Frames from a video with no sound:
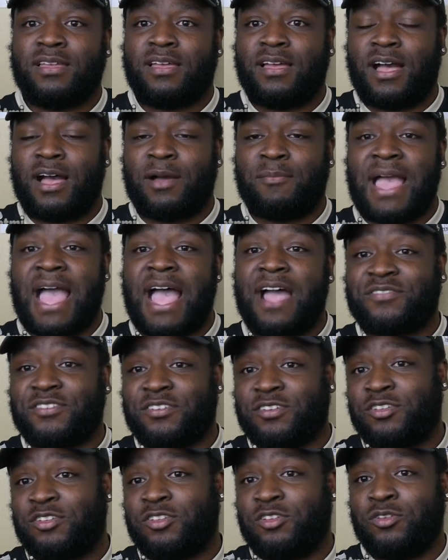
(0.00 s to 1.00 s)
um,
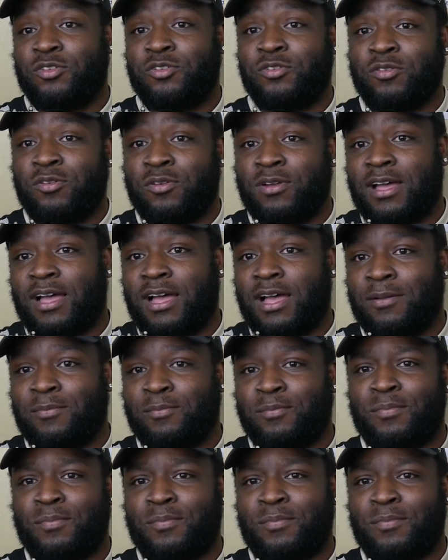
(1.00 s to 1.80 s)
after you um,